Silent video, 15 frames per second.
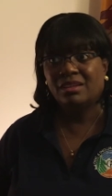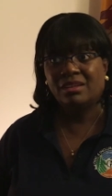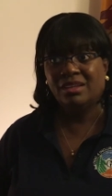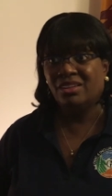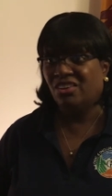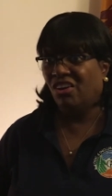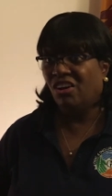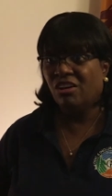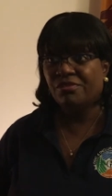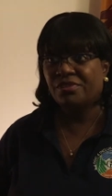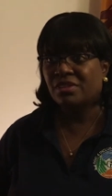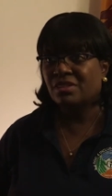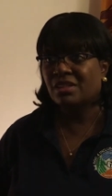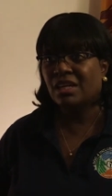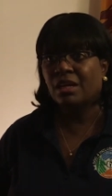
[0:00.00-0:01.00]
and
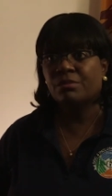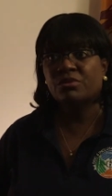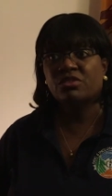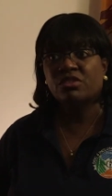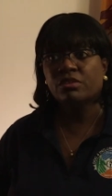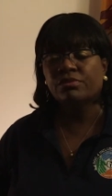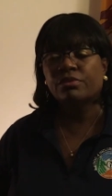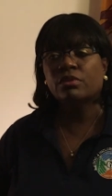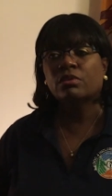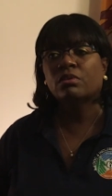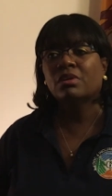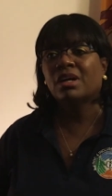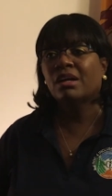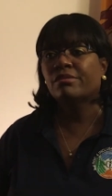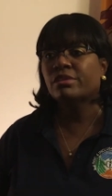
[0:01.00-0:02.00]
oftentimes
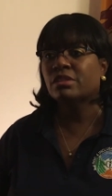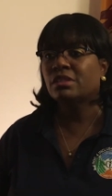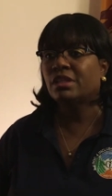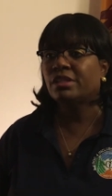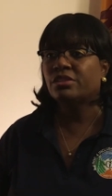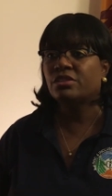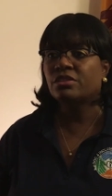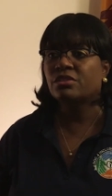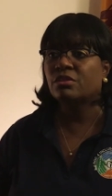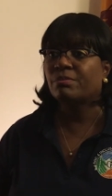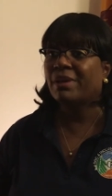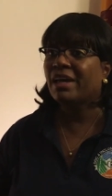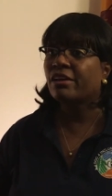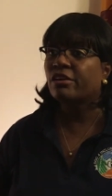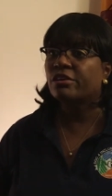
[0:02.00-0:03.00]
difficult conversations
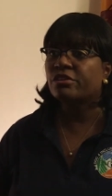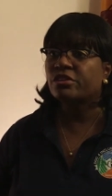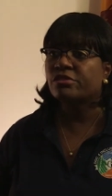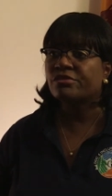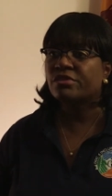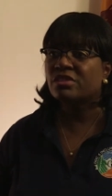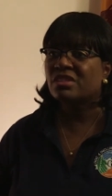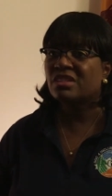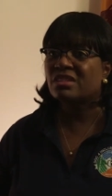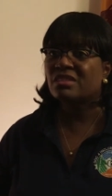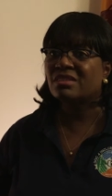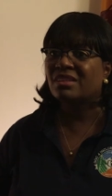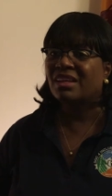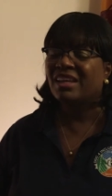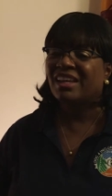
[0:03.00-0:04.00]
about our
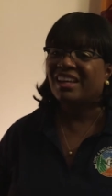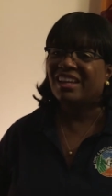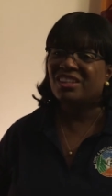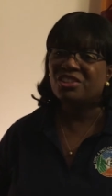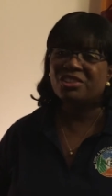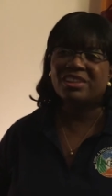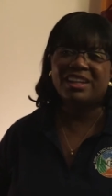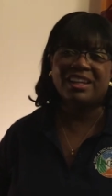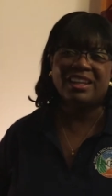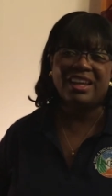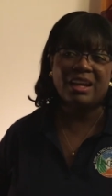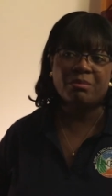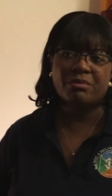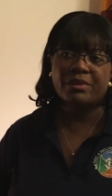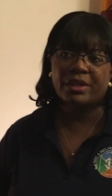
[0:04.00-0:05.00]
differences and to
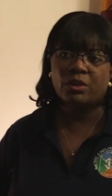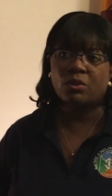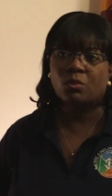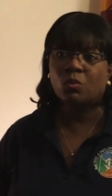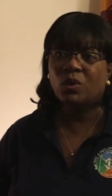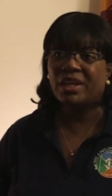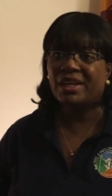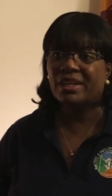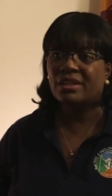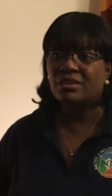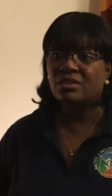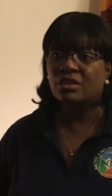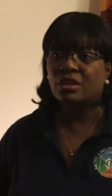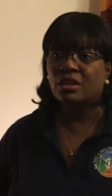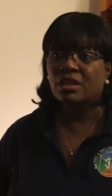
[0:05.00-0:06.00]
collaborate on
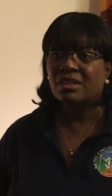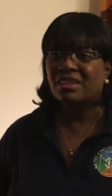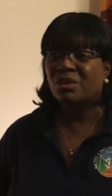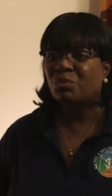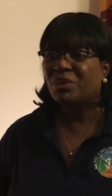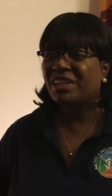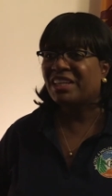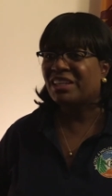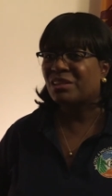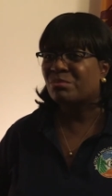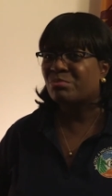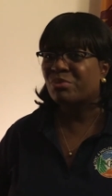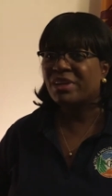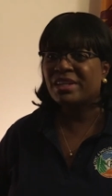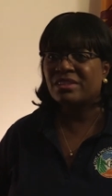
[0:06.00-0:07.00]
ways that we can
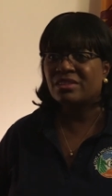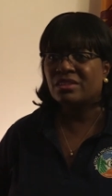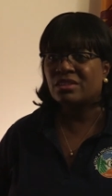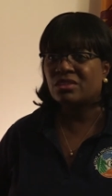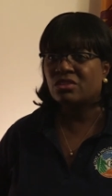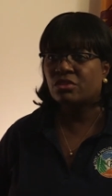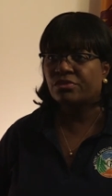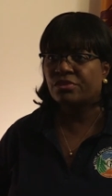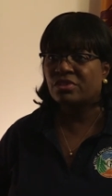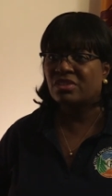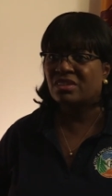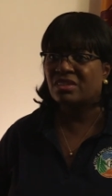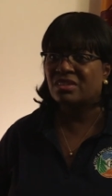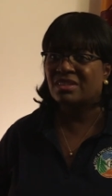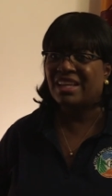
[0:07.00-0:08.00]
embrace these
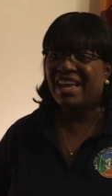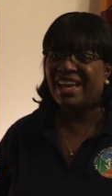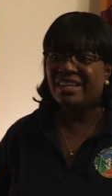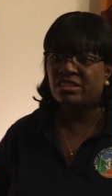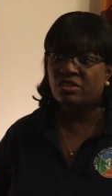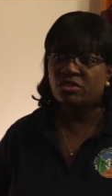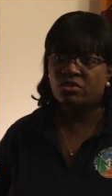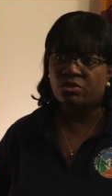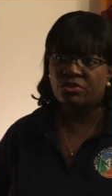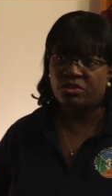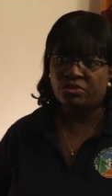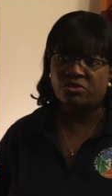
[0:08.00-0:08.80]
differences as a source of